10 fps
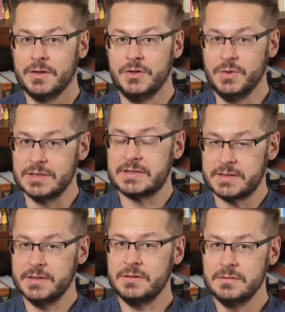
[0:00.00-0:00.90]
you could
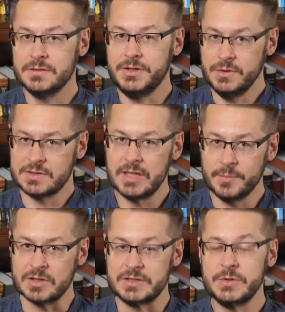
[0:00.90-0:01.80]
still use
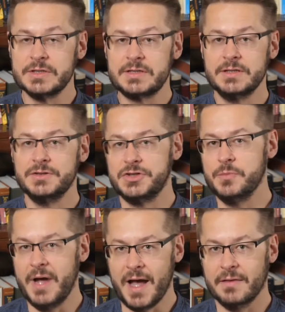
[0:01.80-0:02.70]
numbers. You could still do
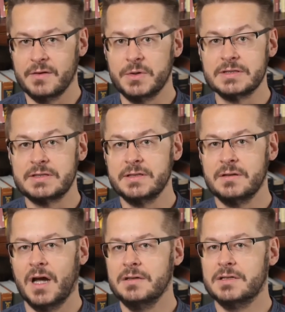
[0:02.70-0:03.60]
math. You could
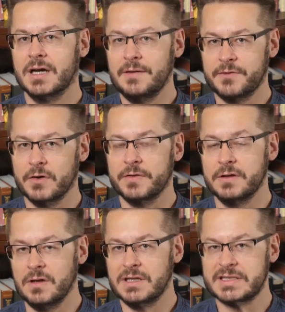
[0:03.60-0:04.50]
still uncover the
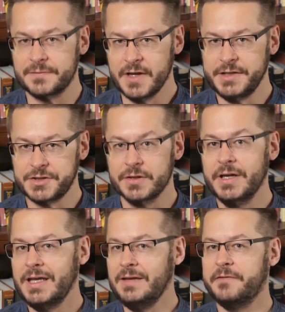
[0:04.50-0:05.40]
laws of nature,
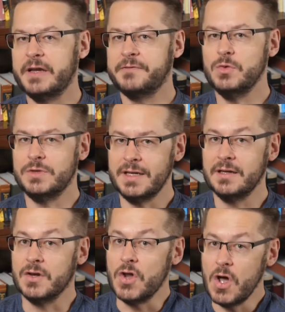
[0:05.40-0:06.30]
even if you
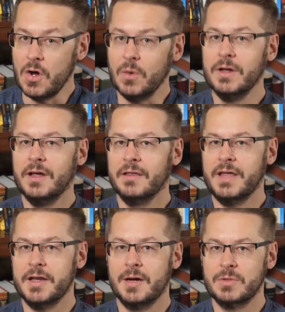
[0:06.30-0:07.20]
didn't know
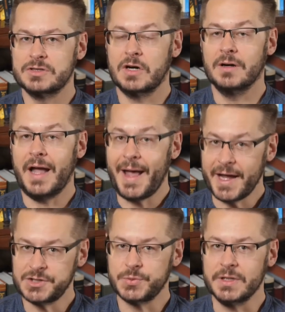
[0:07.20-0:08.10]
that numbers are
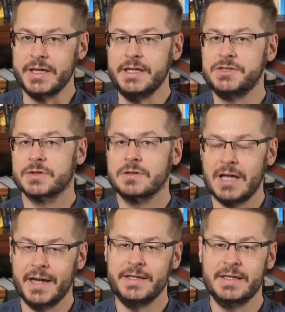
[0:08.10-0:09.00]
actually eternal
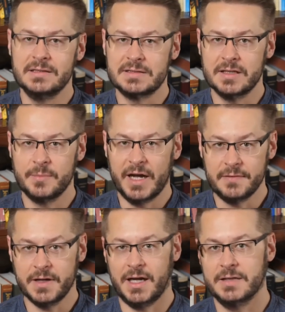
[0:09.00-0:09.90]
ideas in the mind
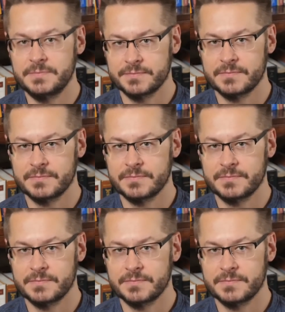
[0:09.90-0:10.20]
of God